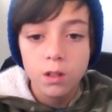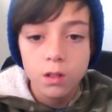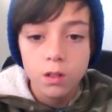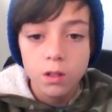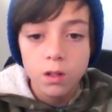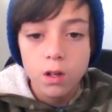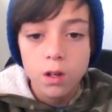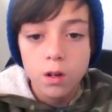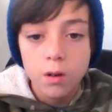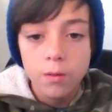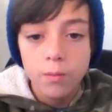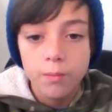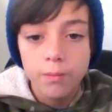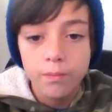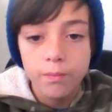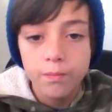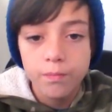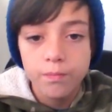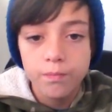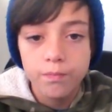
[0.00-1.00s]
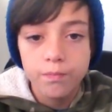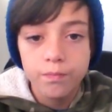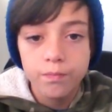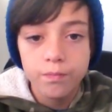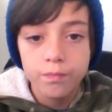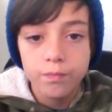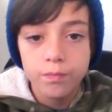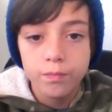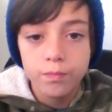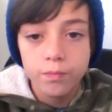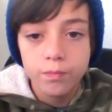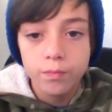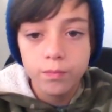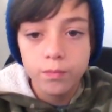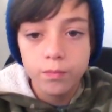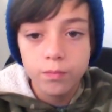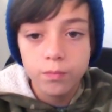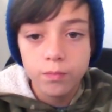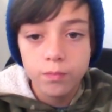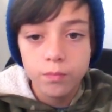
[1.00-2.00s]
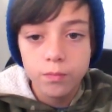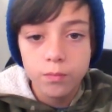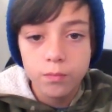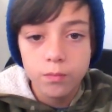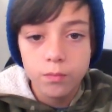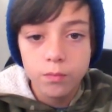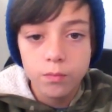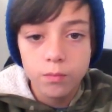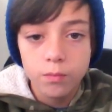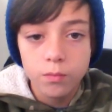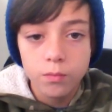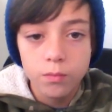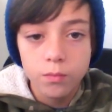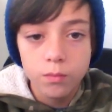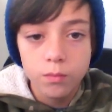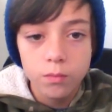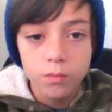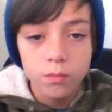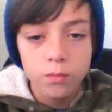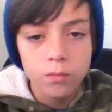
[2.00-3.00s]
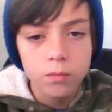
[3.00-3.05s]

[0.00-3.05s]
(no one is talking)